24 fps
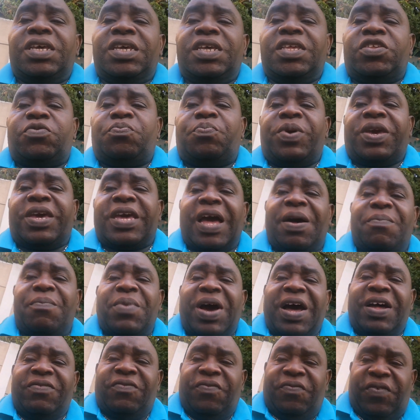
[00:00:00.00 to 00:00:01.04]
is become
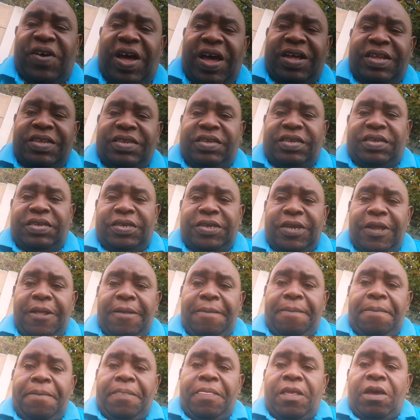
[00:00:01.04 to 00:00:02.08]
advanced
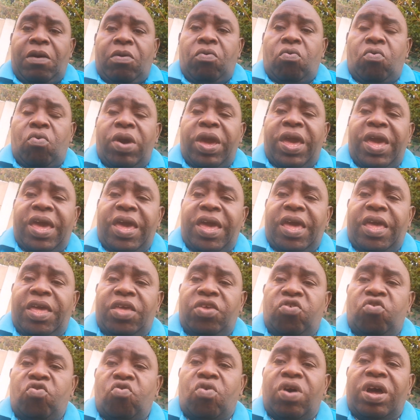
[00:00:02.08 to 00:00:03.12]
where
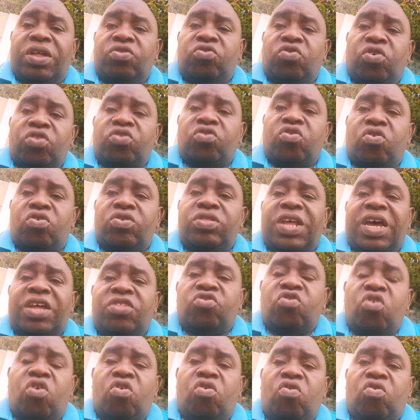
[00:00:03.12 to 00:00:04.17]
you are not gonna
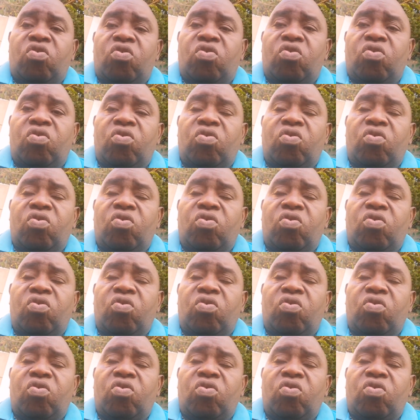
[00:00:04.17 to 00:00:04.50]
know